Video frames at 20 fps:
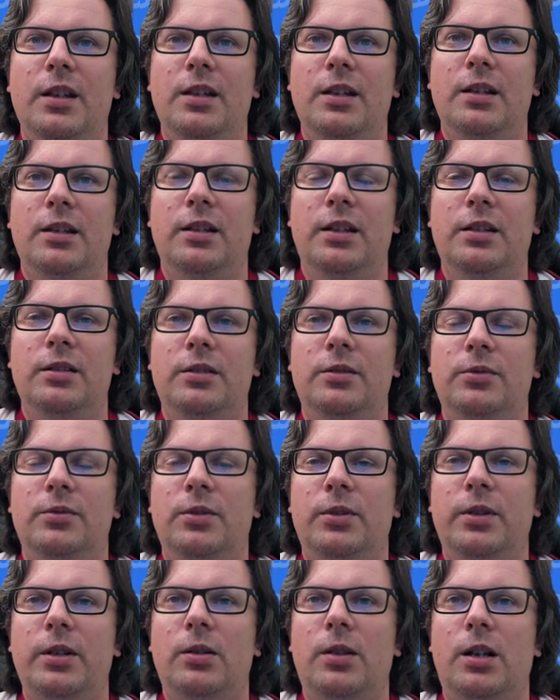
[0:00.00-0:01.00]
In the
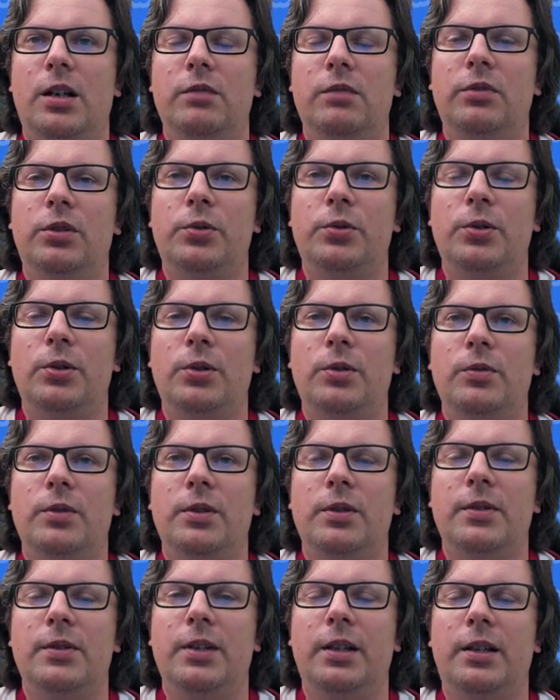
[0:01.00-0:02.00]
tutorial, I will show the
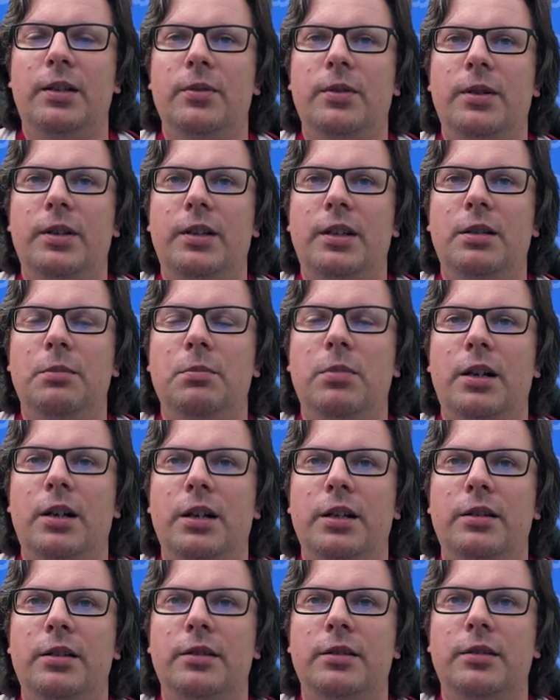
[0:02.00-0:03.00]
security
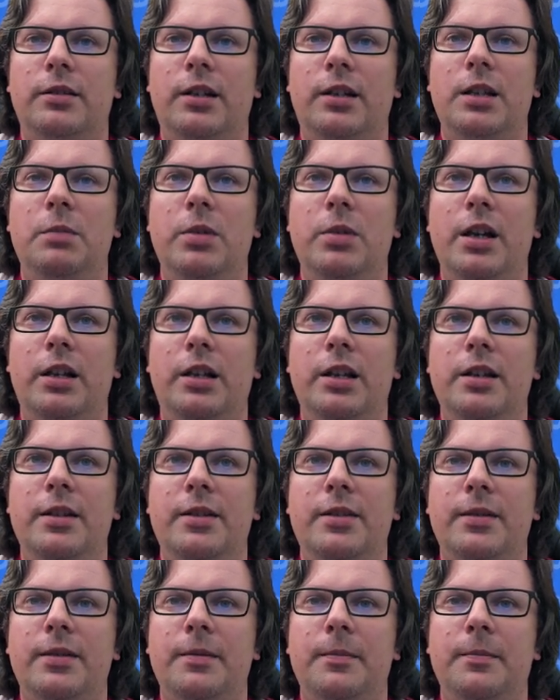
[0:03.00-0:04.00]
by the API
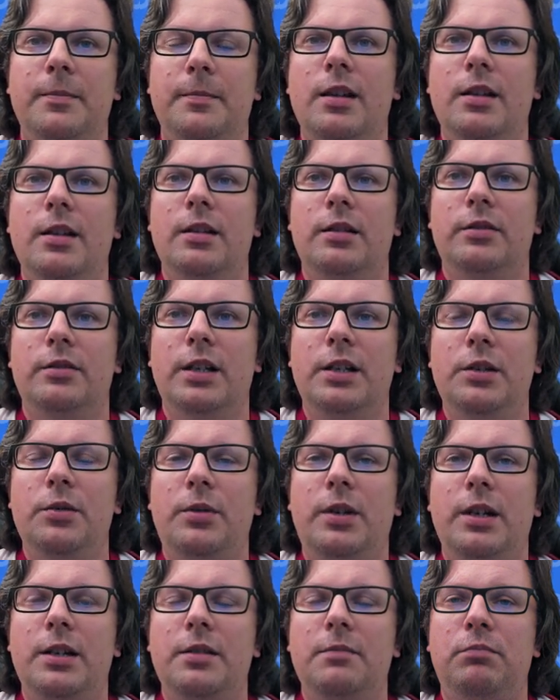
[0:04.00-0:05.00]
keys. Then you
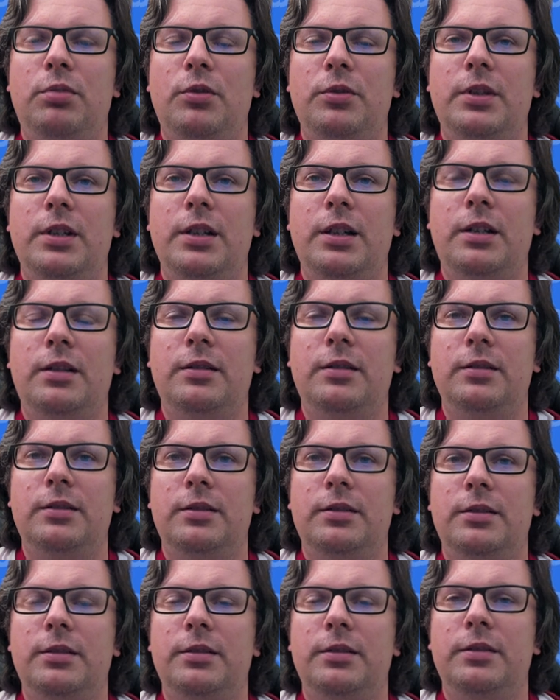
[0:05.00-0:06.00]
can protect
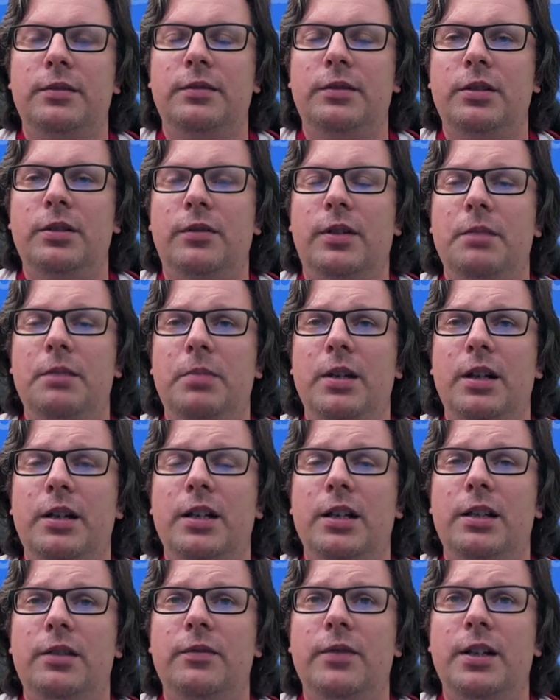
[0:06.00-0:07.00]
your API
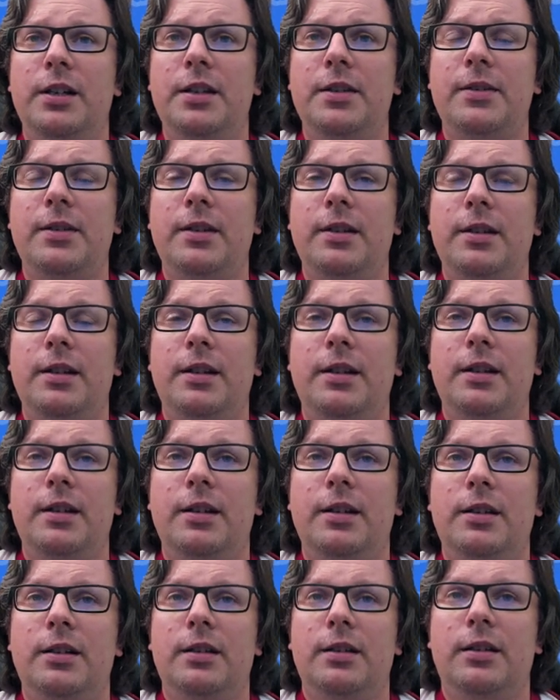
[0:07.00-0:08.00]
gateways
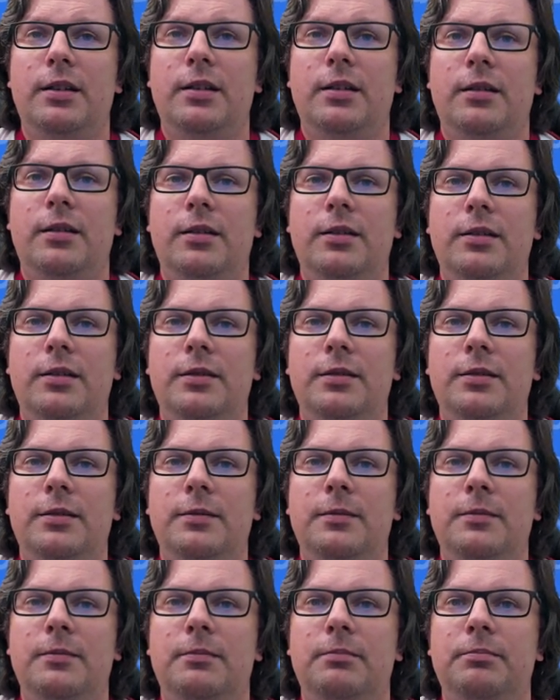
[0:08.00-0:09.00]

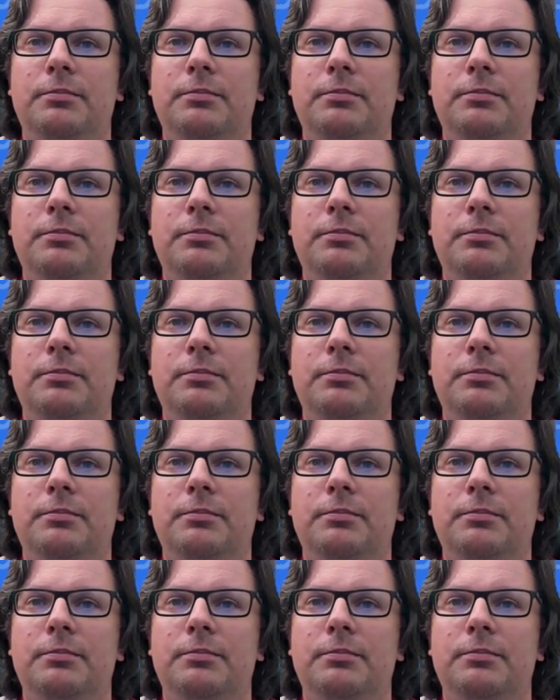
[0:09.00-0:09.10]
from,